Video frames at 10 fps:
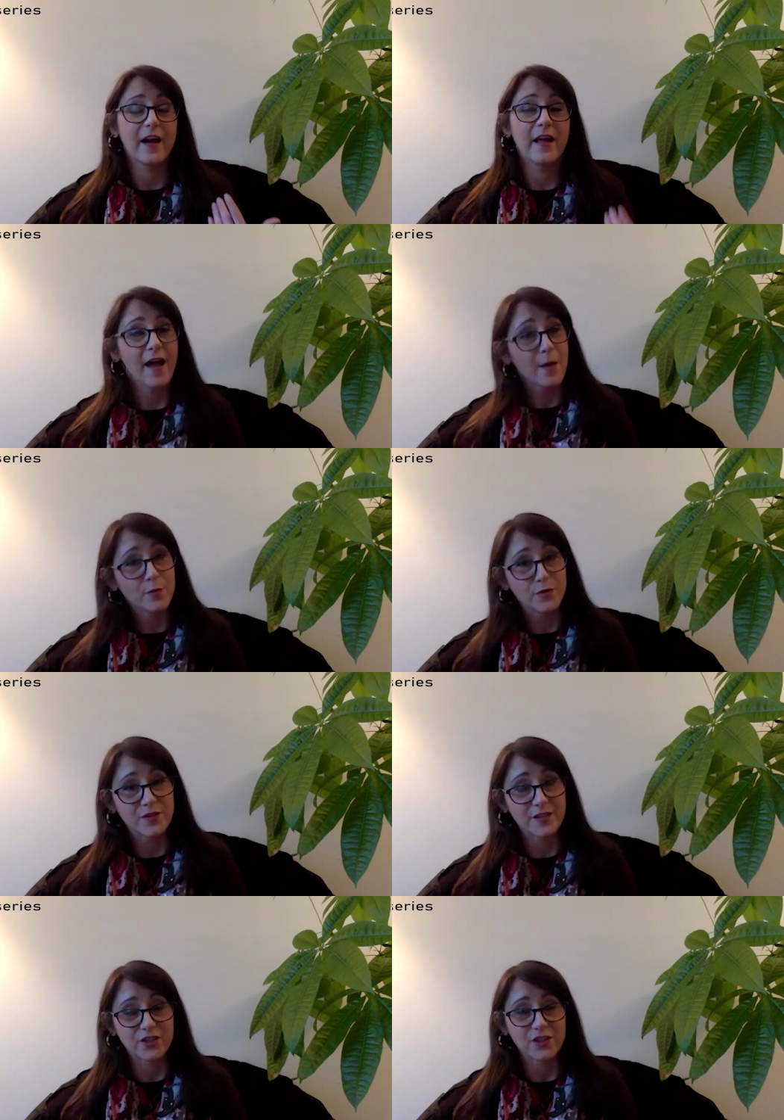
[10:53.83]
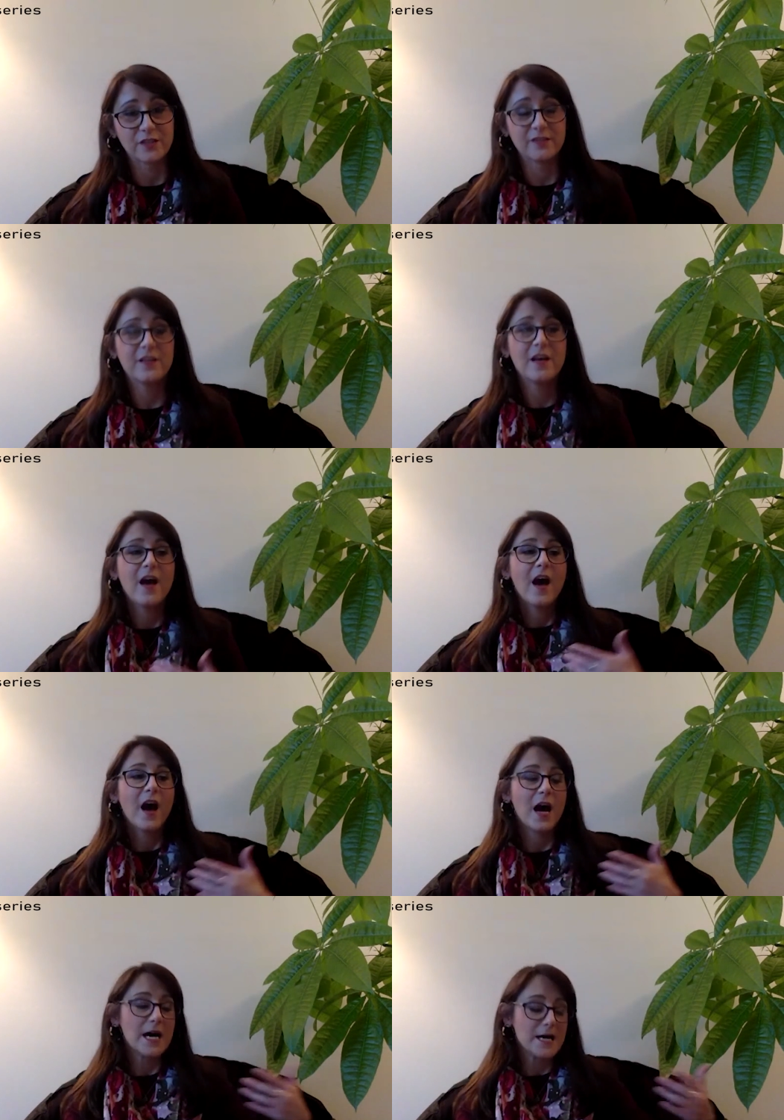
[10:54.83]
I am a musician,
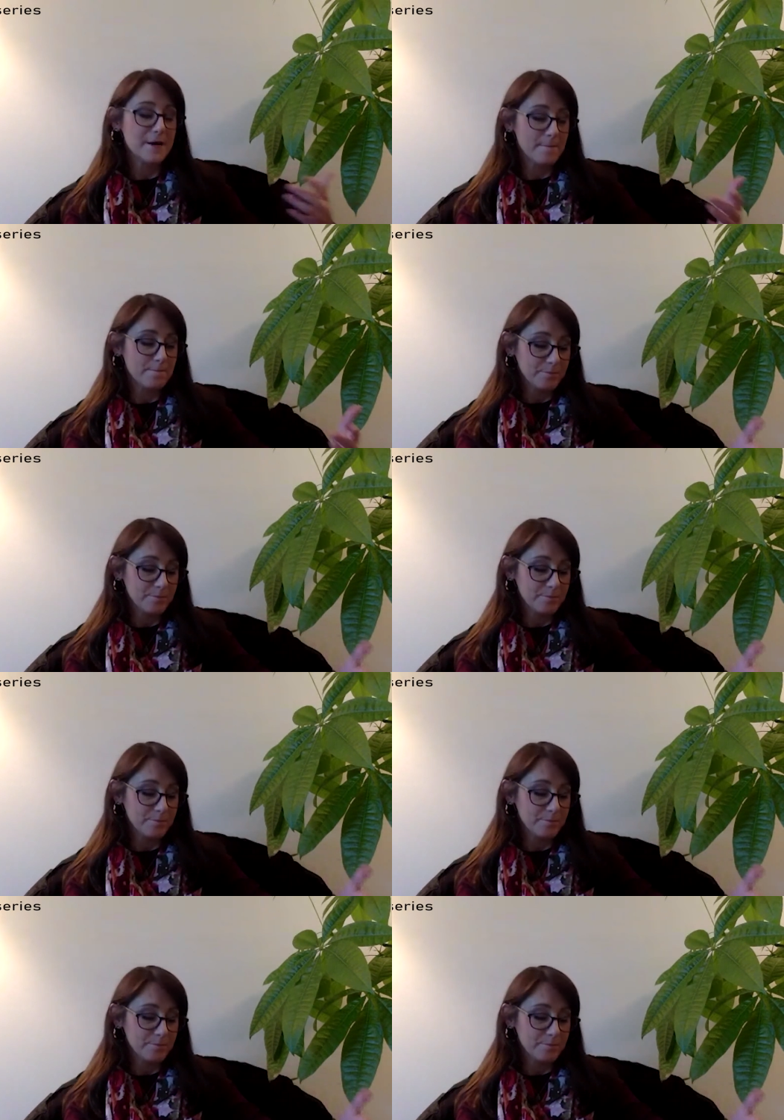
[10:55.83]
I